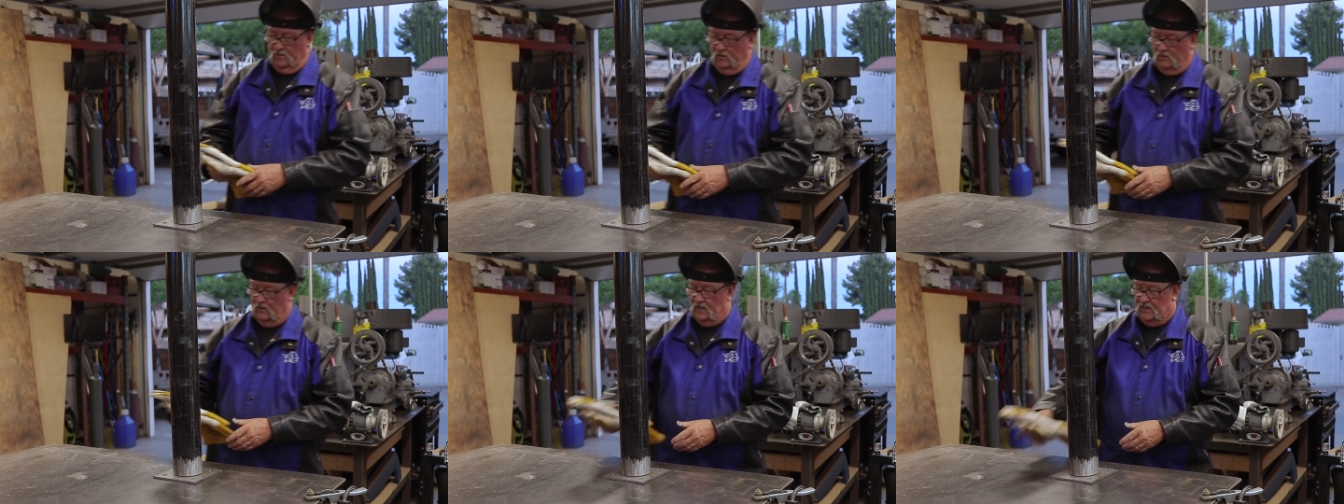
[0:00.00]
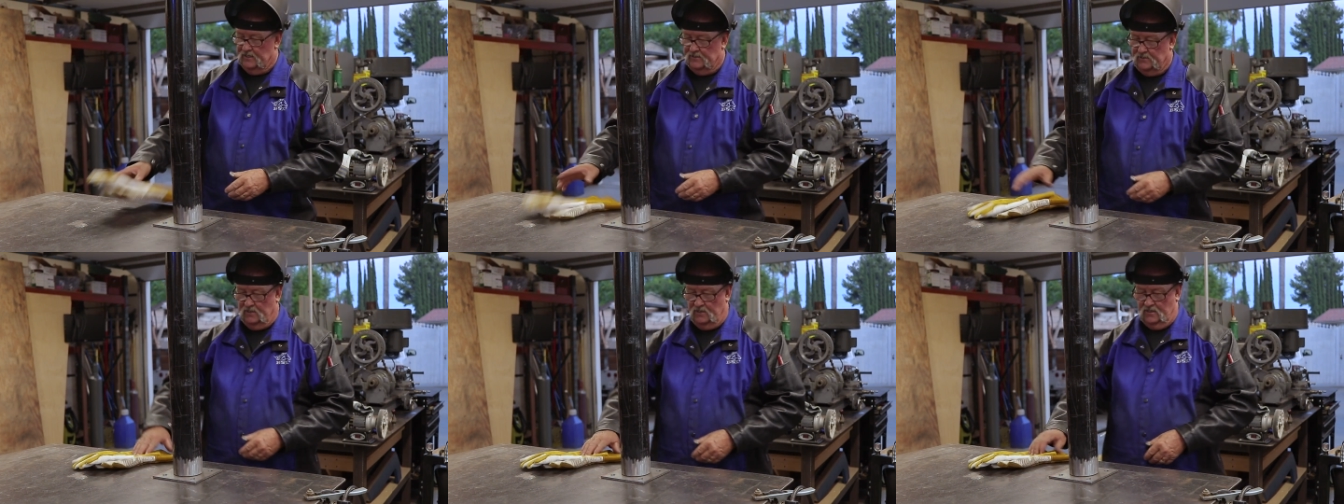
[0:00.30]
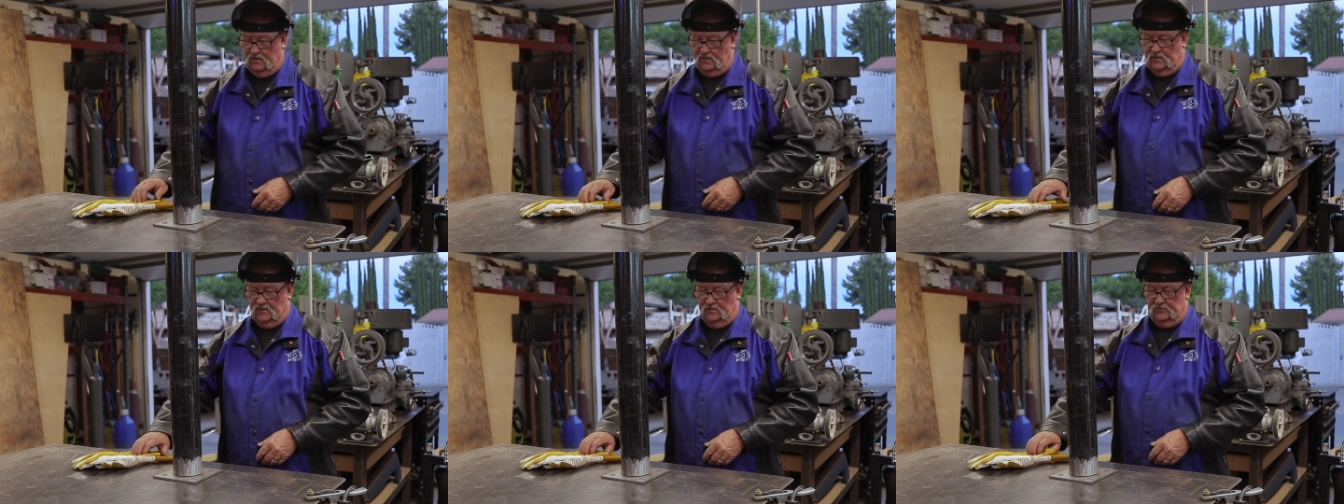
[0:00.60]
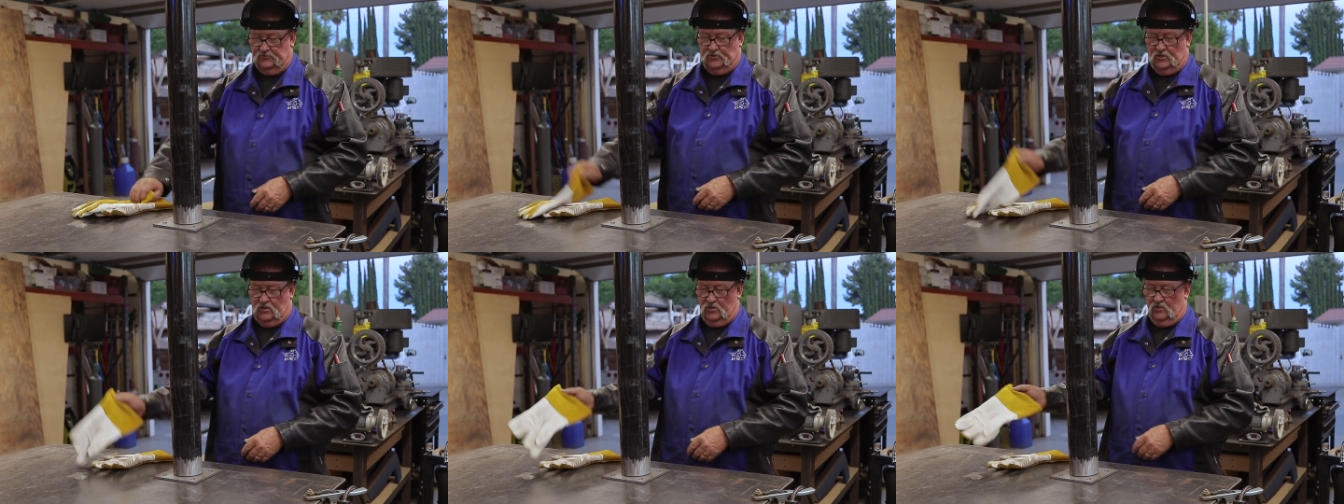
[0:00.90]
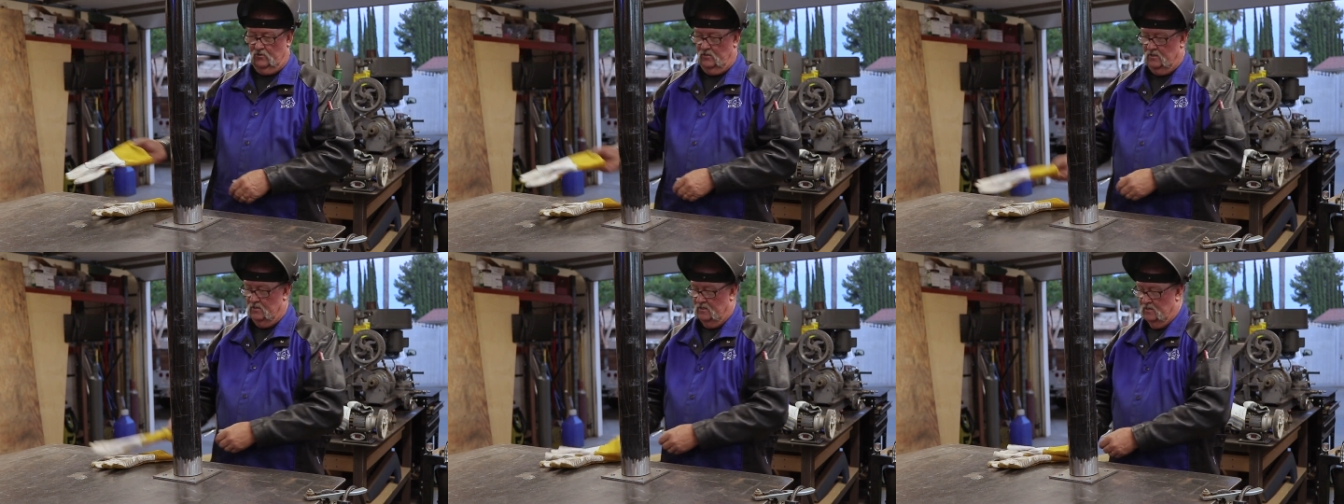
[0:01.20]
All right,
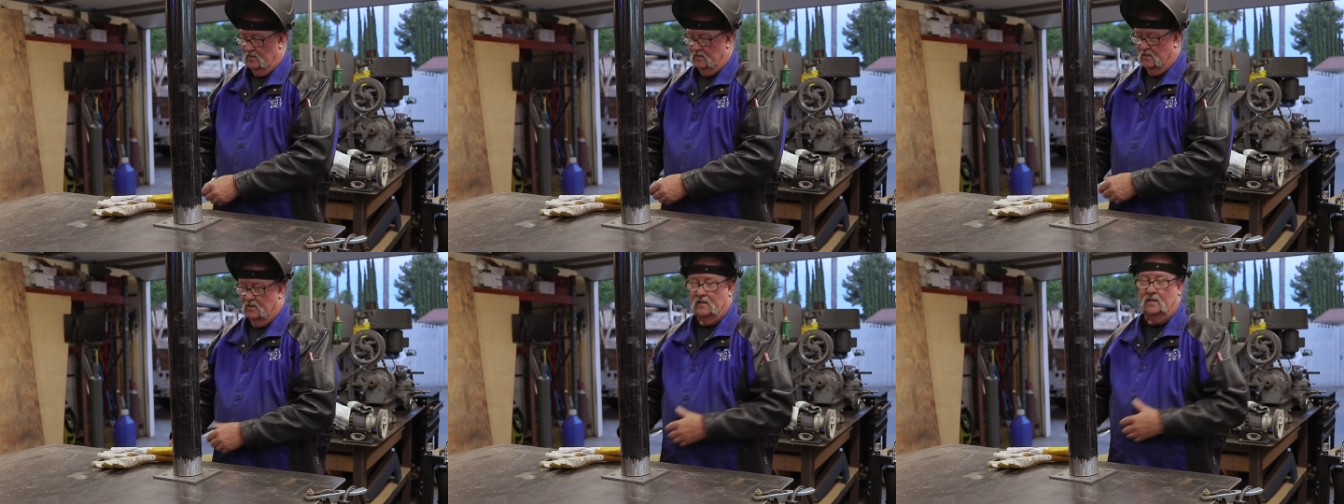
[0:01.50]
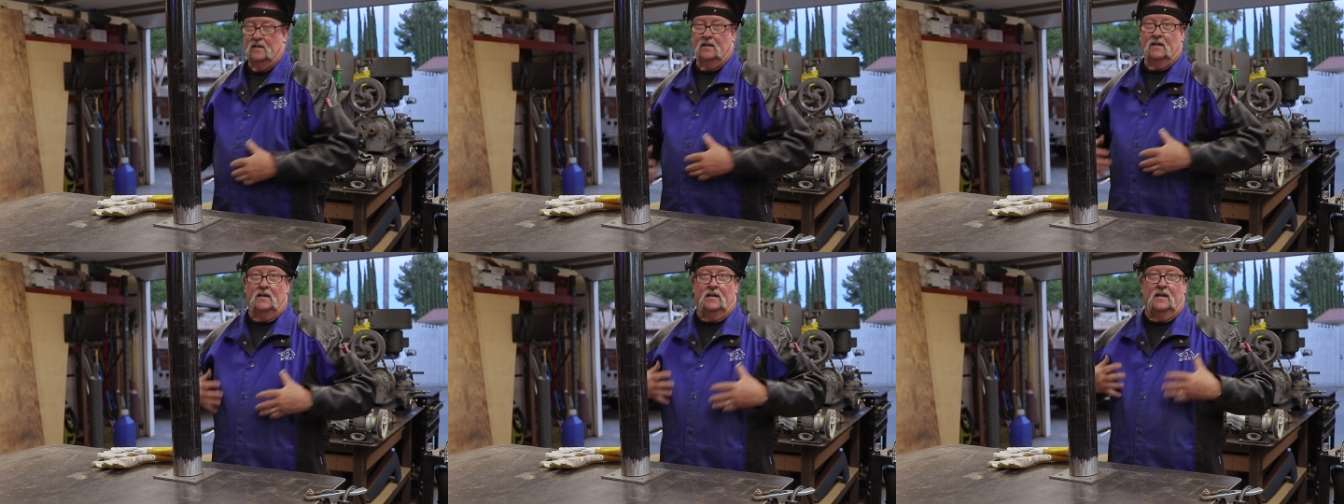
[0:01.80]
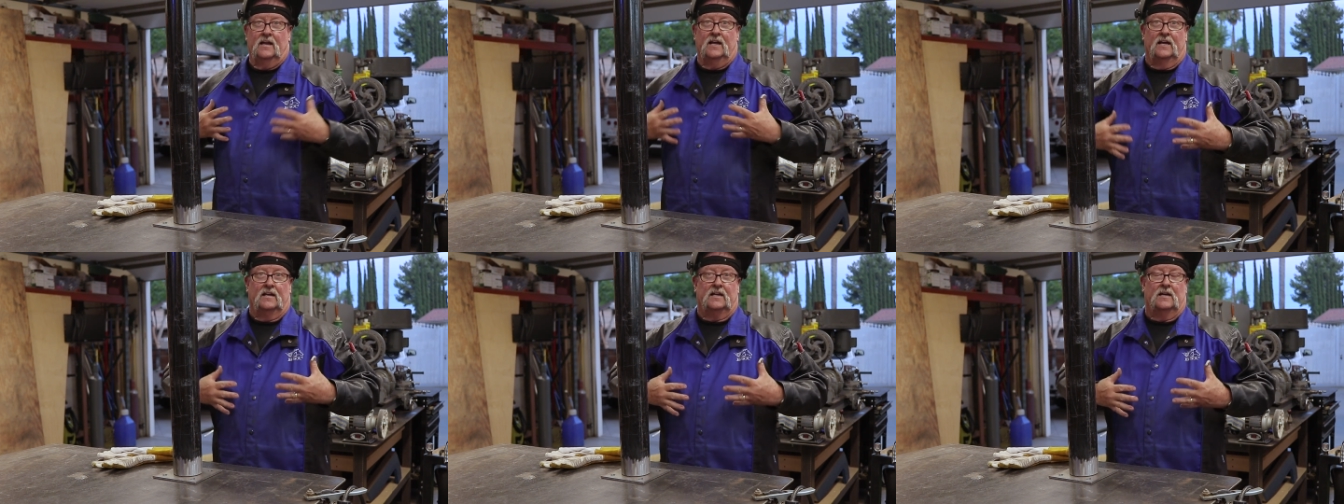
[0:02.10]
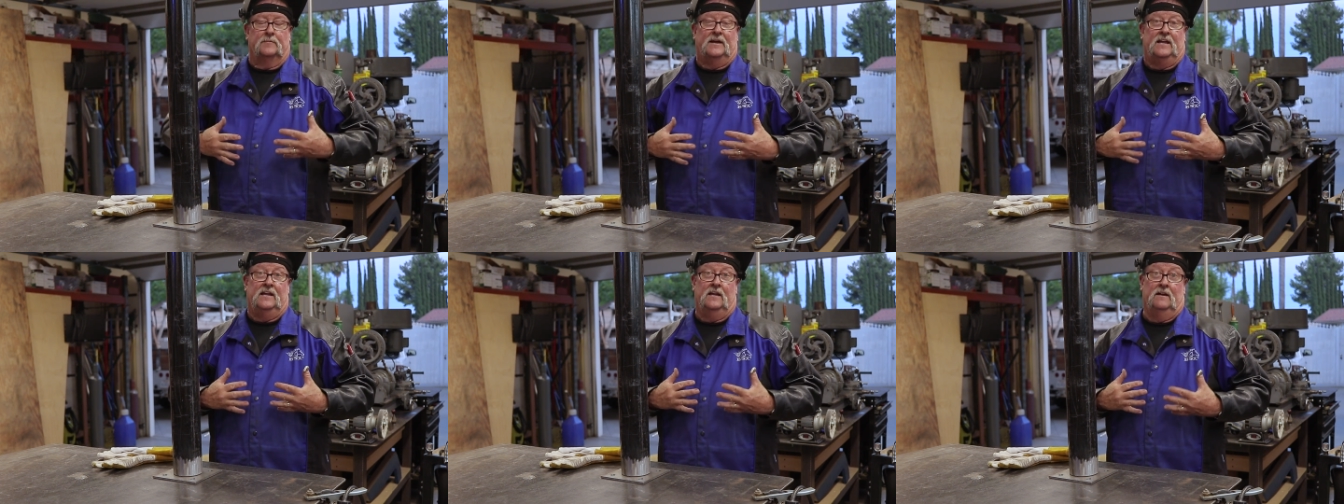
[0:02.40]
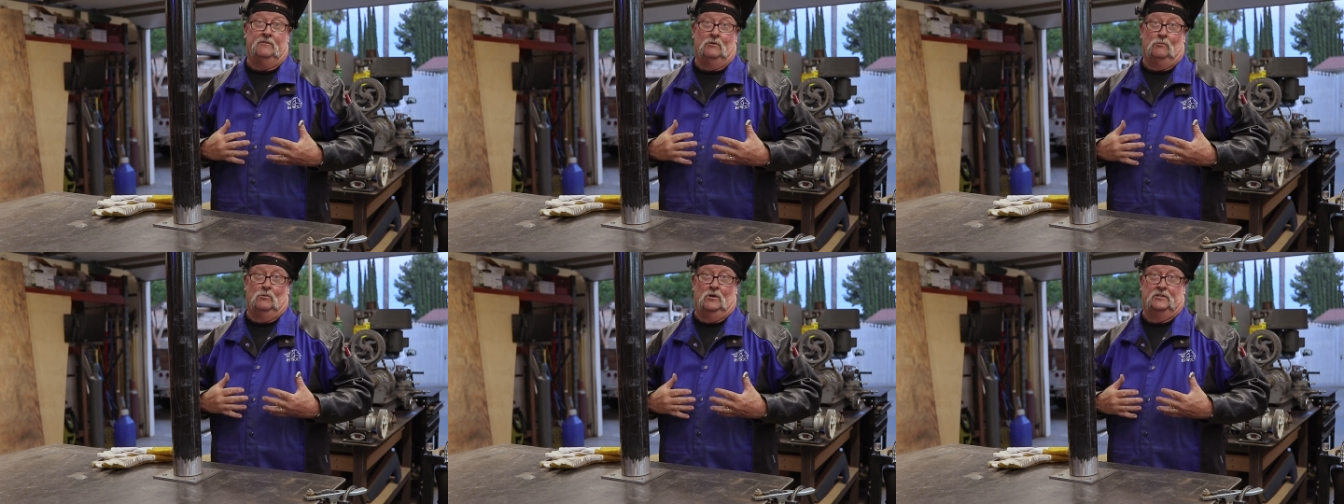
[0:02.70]
so hey, I got my
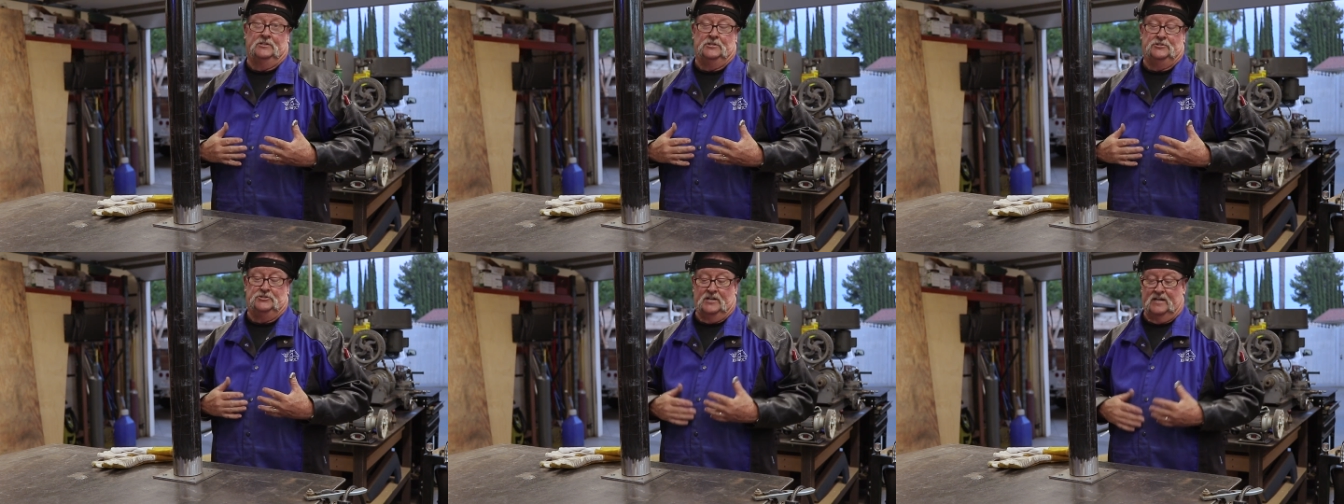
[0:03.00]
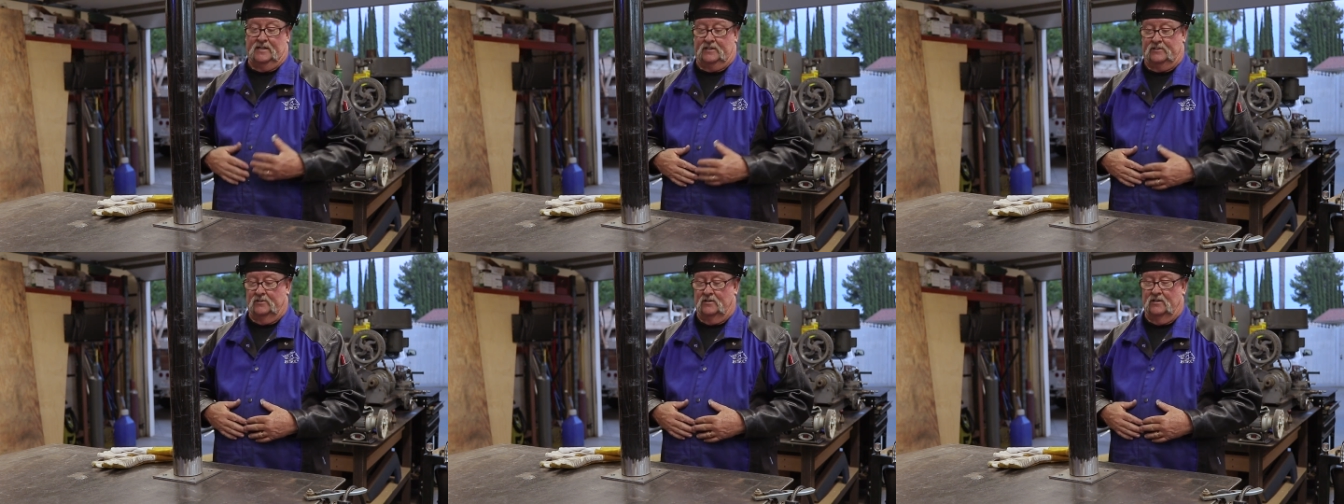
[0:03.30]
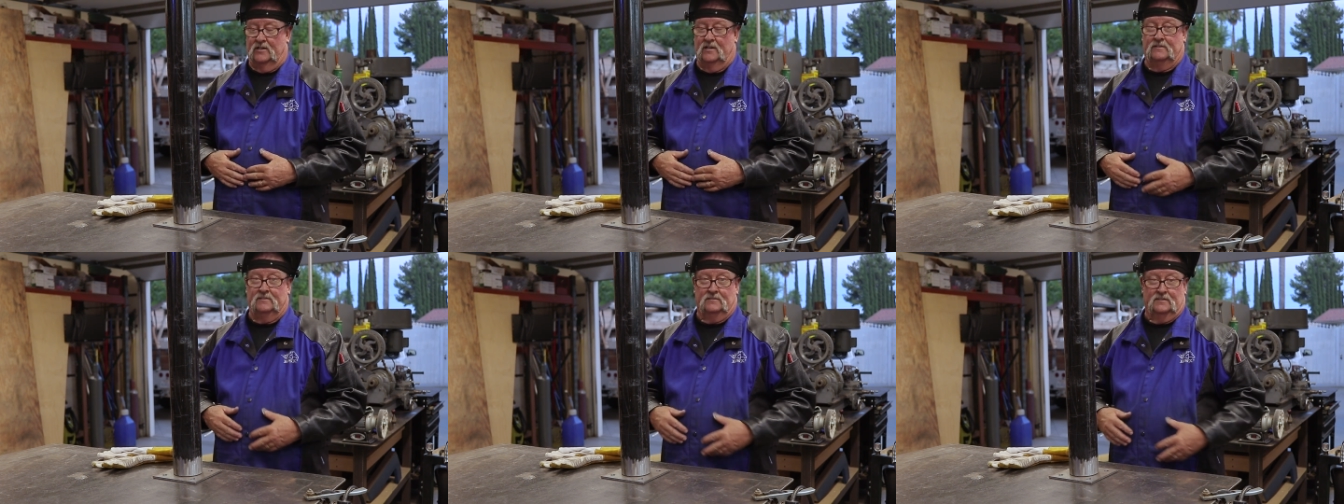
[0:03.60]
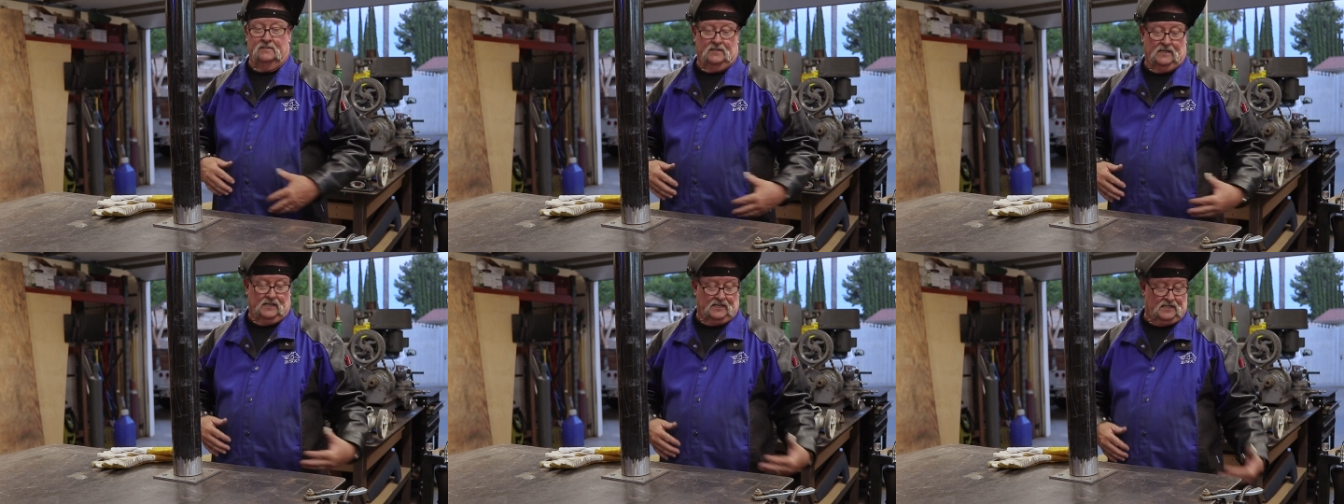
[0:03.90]
heavy welding jacket on.